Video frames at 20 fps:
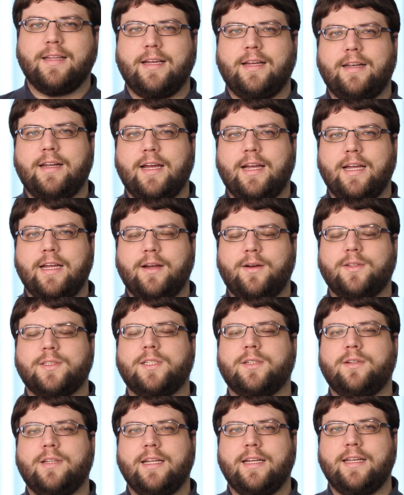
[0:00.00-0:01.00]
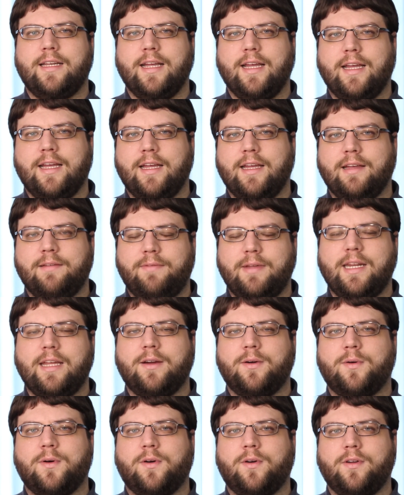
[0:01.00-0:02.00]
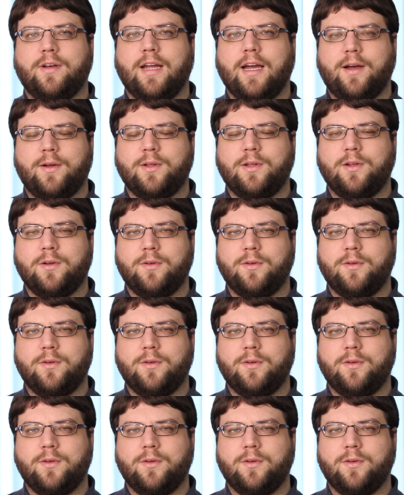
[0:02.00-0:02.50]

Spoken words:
And I also did a video on how